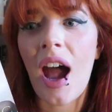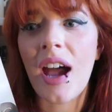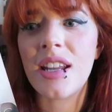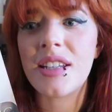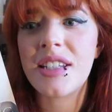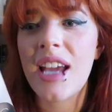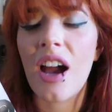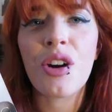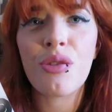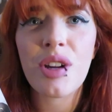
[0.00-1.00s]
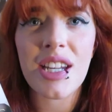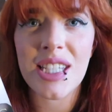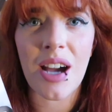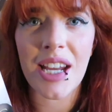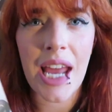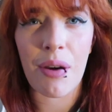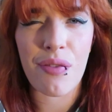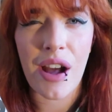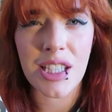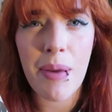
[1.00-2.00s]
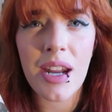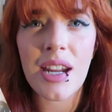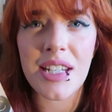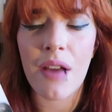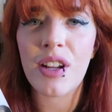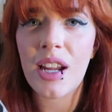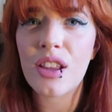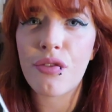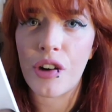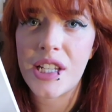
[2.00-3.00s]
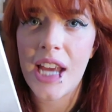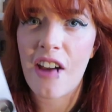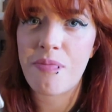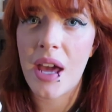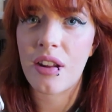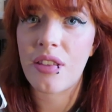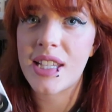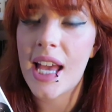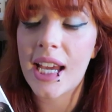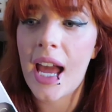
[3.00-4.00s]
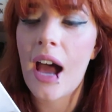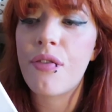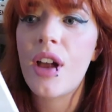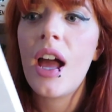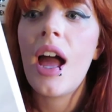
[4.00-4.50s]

And yeah, I couldn't really decide how I felt about it. I definitely liked the first half better than the second half.